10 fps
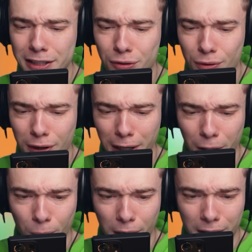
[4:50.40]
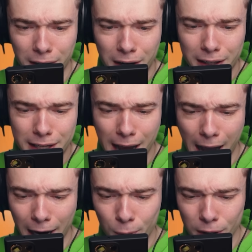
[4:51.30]
is really weird.
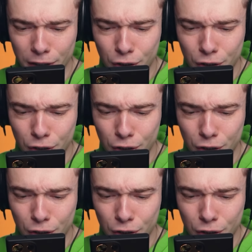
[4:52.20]
Guy with a